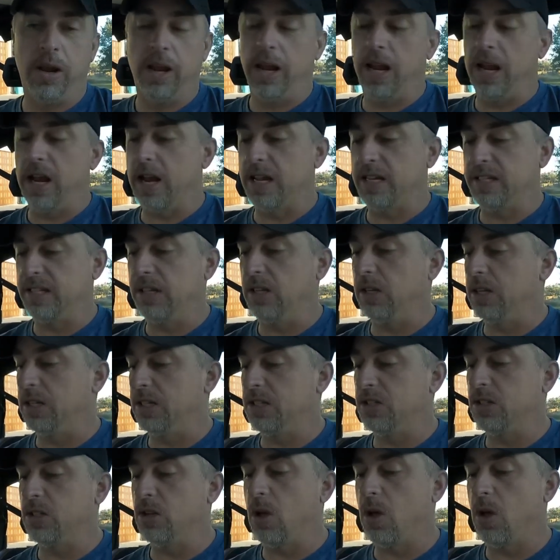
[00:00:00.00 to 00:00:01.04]
And I still
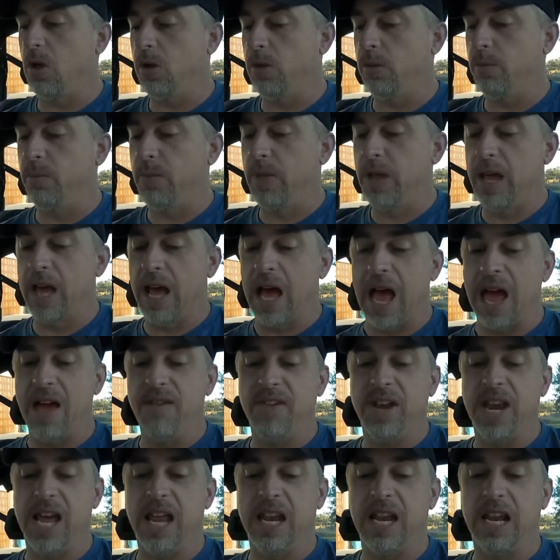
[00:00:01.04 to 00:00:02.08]
installed them. I
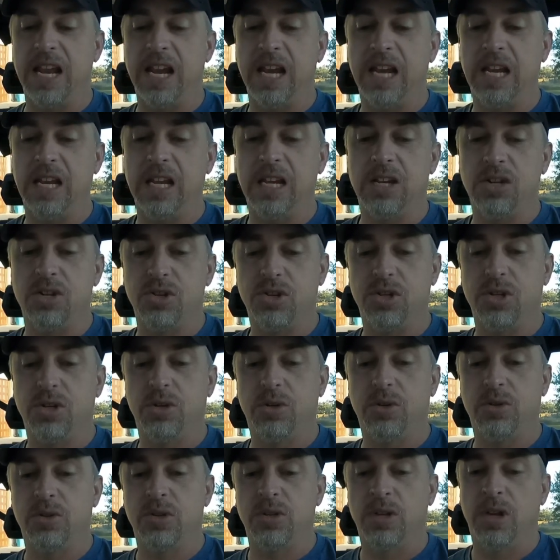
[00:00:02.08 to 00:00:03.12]
haven't had any
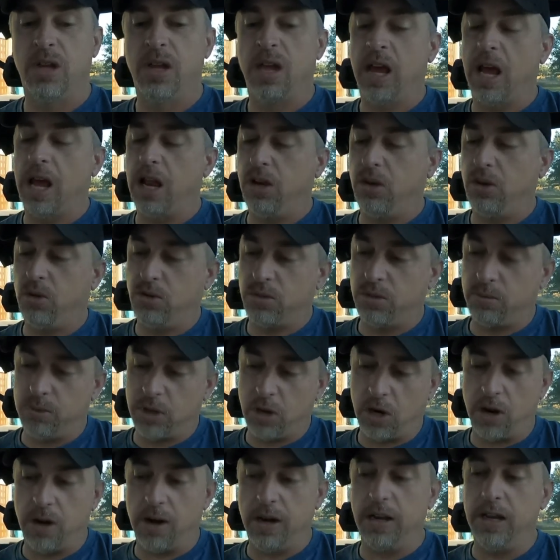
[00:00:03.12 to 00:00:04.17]
issues. I do some
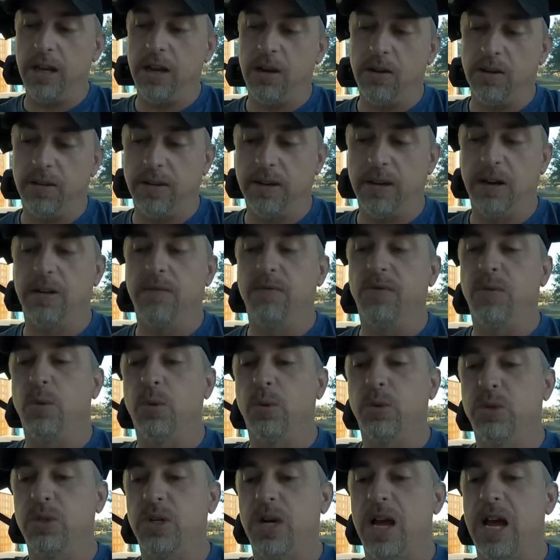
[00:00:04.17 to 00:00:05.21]
turning here and there in
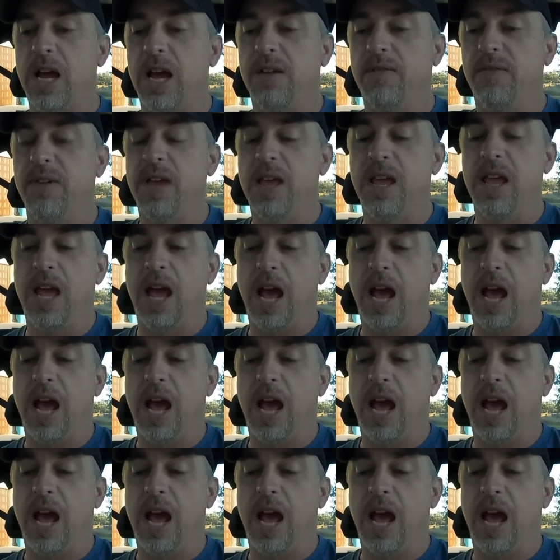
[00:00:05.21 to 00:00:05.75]
four-wheel drive.